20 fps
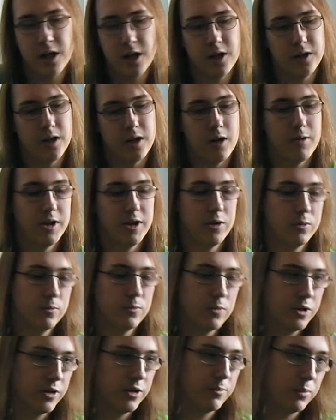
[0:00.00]
Now I don't
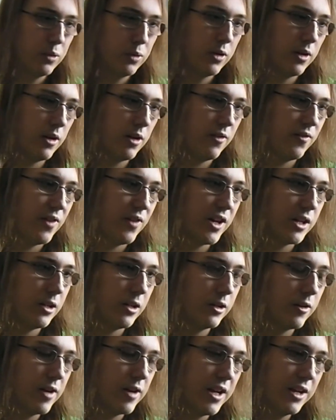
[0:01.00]
want to put a final
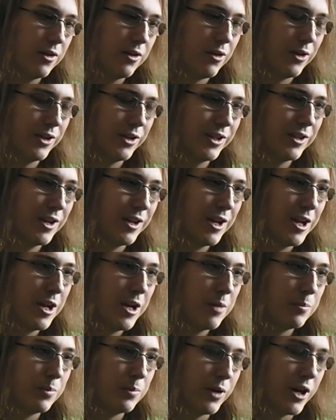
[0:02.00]
grade on it,
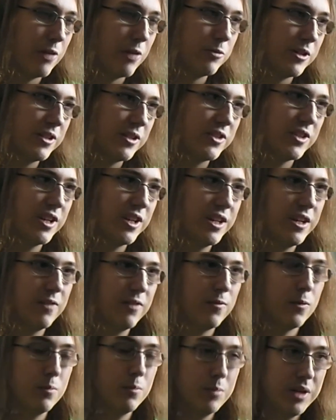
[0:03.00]
but I will say that
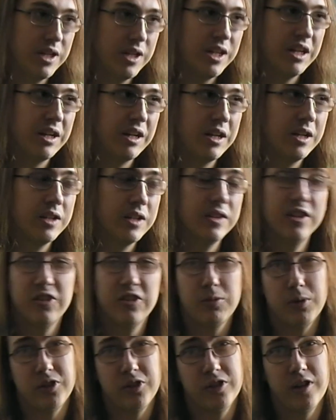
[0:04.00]
for me this
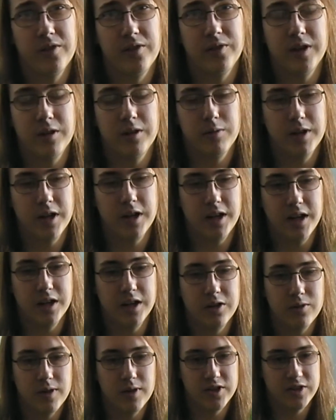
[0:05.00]
was nothing really
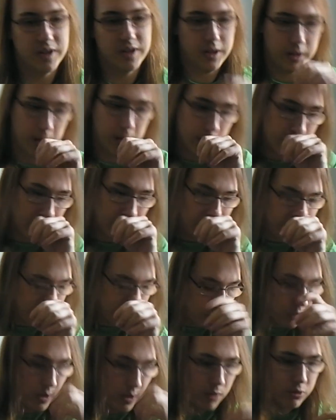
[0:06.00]
interesting, even
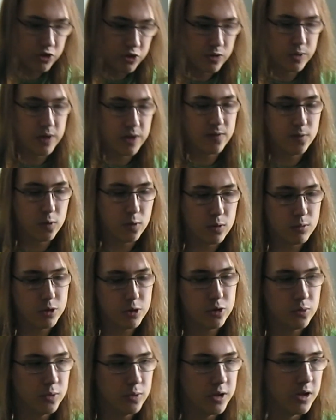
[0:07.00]
though I was looking forward
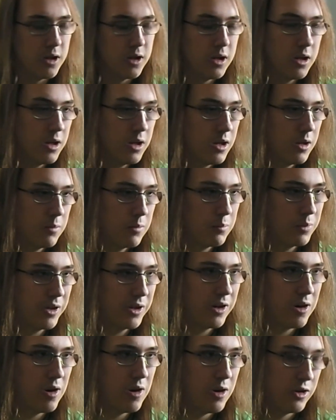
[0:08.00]
to it,
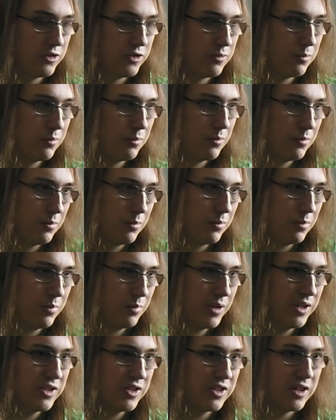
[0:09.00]
because
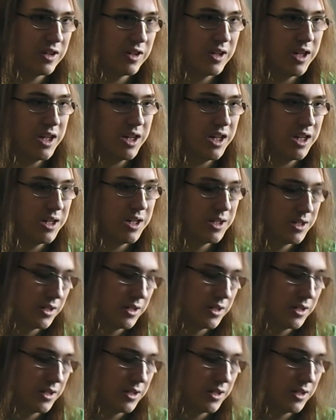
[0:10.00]
basically